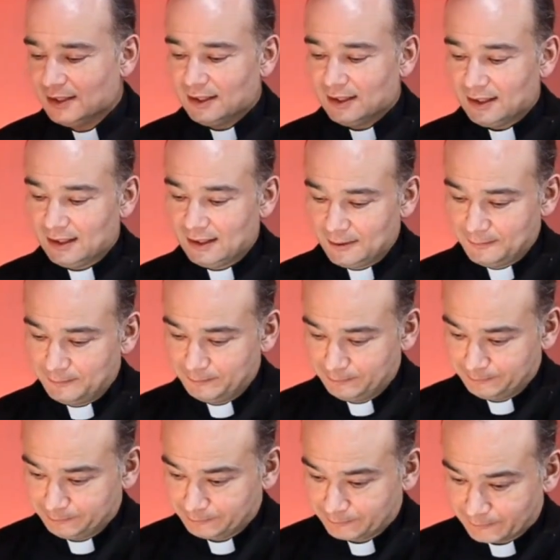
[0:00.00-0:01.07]
Um,
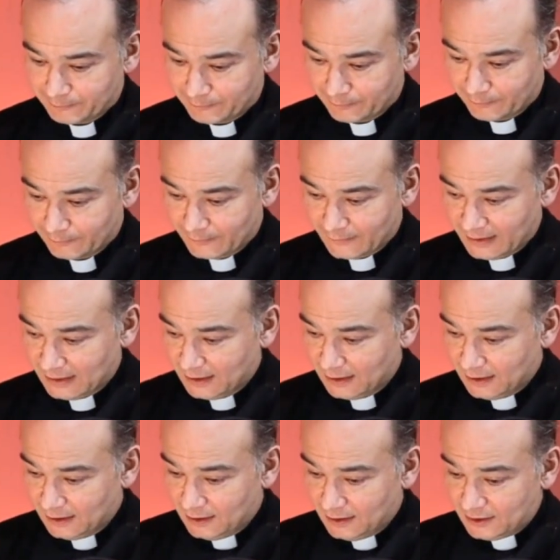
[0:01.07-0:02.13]

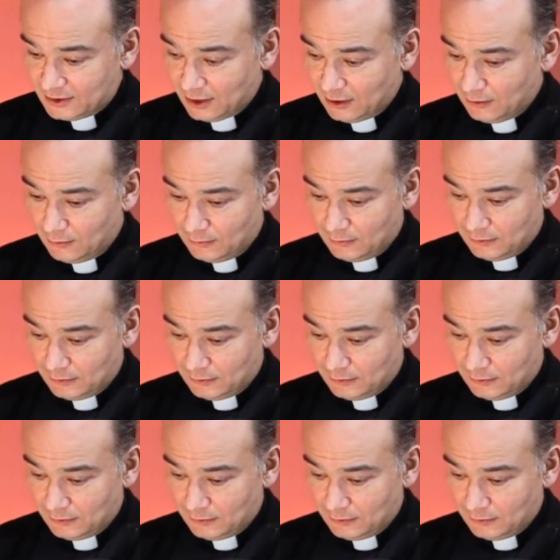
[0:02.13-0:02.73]
so